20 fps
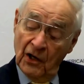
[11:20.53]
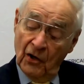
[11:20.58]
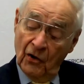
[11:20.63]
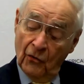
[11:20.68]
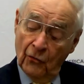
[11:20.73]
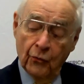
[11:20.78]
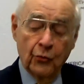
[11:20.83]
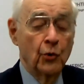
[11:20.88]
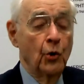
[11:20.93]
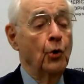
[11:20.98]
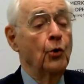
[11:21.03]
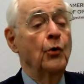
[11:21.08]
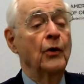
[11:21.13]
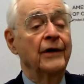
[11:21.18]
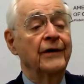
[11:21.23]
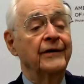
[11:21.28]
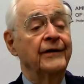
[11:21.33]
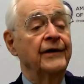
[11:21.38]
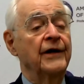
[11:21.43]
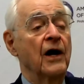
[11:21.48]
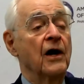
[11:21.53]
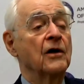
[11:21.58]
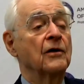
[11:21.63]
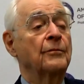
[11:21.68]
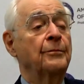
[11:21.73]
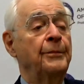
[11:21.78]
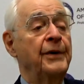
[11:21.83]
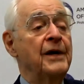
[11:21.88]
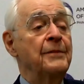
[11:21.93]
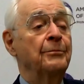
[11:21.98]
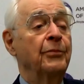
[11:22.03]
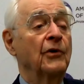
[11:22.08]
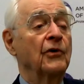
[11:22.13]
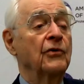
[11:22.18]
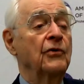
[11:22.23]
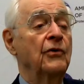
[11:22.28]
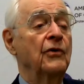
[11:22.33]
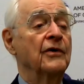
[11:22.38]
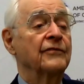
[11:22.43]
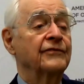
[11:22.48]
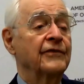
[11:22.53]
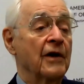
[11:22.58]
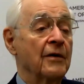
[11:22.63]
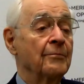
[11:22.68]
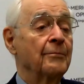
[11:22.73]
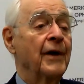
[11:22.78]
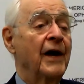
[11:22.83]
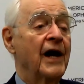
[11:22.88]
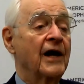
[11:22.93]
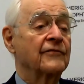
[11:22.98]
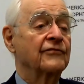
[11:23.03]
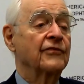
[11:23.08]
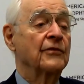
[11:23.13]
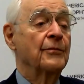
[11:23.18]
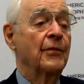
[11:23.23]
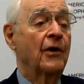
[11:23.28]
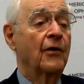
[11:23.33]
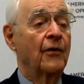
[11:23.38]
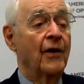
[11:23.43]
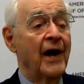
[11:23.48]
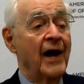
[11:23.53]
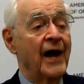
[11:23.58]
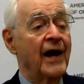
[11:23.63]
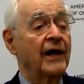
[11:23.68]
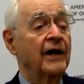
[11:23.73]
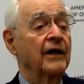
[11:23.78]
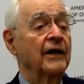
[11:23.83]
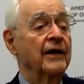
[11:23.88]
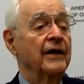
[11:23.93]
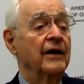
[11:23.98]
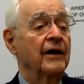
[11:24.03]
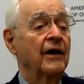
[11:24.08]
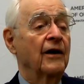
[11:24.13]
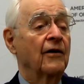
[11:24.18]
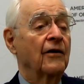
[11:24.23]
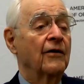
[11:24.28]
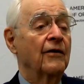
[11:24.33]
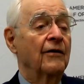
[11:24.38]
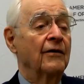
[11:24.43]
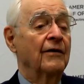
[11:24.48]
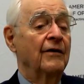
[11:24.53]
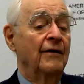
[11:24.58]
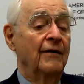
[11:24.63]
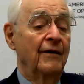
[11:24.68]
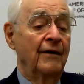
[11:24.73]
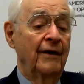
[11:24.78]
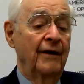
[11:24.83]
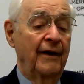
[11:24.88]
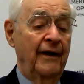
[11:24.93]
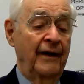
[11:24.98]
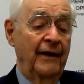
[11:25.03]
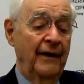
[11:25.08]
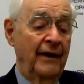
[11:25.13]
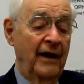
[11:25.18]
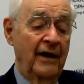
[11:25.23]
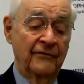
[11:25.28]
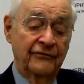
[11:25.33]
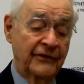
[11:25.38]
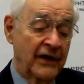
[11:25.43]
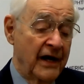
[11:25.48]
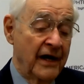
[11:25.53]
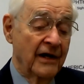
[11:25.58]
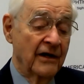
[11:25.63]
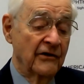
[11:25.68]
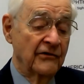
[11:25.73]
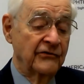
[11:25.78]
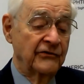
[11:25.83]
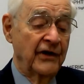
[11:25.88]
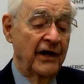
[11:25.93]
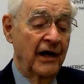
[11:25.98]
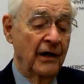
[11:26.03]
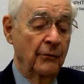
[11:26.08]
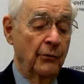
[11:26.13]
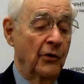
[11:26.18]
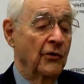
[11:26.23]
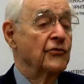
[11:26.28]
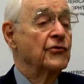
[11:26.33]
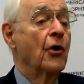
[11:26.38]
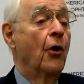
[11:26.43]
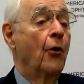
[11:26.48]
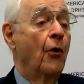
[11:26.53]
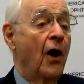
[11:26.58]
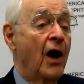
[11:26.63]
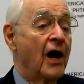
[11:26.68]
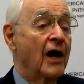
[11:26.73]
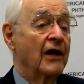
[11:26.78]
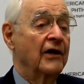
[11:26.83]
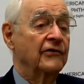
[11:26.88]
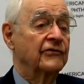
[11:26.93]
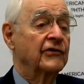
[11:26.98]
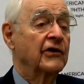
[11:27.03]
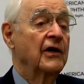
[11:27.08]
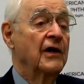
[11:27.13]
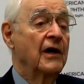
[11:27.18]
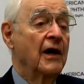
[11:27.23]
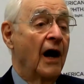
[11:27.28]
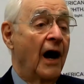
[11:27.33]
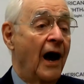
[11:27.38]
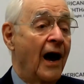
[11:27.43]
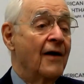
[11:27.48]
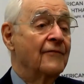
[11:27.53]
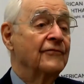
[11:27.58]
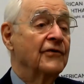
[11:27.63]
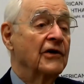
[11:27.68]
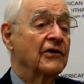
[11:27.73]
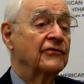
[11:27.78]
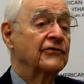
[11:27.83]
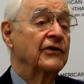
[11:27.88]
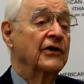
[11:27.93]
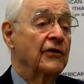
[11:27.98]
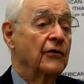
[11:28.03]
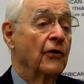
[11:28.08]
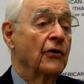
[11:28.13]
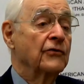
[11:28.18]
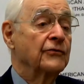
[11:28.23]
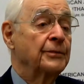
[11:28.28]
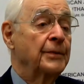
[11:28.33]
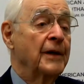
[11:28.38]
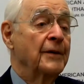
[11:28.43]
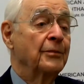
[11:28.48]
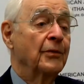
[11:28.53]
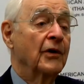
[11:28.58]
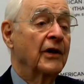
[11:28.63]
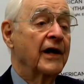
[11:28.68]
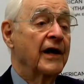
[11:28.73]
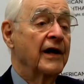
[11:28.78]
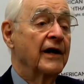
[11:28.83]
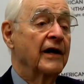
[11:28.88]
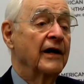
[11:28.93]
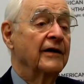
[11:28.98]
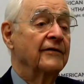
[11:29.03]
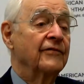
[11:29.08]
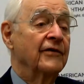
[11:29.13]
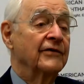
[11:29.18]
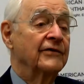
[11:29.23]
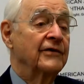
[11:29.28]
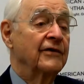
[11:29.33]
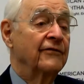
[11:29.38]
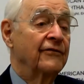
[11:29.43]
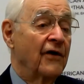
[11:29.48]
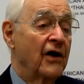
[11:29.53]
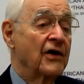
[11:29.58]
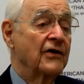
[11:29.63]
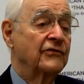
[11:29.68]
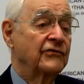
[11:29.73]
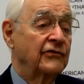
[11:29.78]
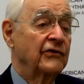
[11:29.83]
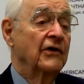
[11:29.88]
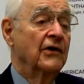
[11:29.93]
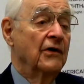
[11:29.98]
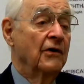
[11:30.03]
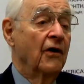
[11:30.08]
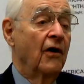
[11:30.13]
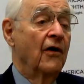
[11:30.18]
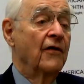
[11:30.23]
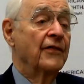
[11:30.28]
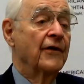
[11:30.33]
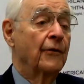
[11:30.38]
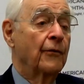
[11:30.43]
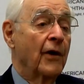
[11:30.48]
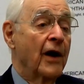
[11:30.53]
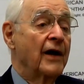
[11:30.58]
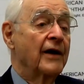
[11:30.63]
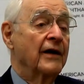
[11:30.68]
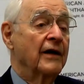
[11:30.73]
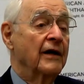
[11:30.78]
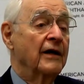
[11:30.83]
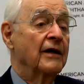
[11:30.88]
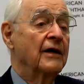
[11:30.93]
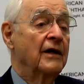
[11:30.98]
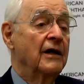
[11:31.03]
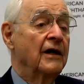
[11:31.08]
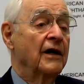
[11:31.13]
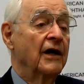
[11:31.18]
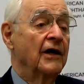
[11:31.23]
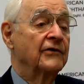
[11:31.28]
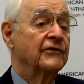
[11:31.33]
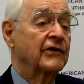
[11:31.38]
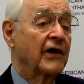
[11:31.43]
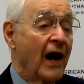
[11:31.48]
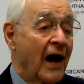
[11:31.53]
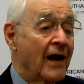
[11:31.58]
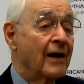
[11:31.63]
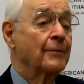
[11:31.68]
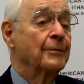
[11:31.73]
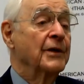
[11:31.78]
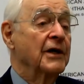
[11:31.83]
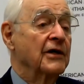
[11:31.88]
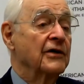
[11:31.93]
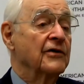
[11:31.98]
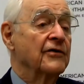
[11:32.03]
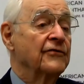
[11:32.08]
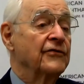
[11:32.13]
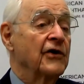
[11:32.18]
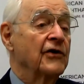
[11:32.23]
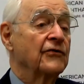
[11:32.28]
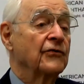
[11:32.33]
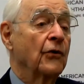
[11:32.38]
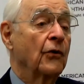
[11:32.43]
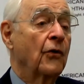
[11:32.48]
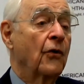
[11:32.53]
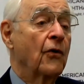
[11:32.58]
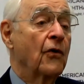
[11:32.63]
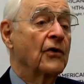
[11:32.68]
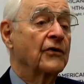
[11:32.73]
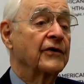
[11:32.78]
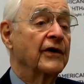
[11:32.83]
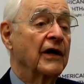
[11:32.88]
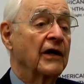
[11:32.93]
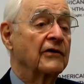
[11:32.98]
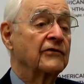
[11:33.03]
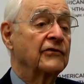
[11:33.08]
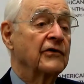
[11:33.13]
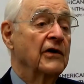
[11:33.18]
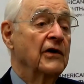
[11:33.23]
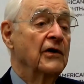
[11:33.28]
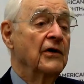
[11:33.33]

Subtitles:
ruined young people who have come back from Iraq and Afghanistan with no eyes. Obviously, those people can't have a device on the retina. It's got to be in the visual cortex.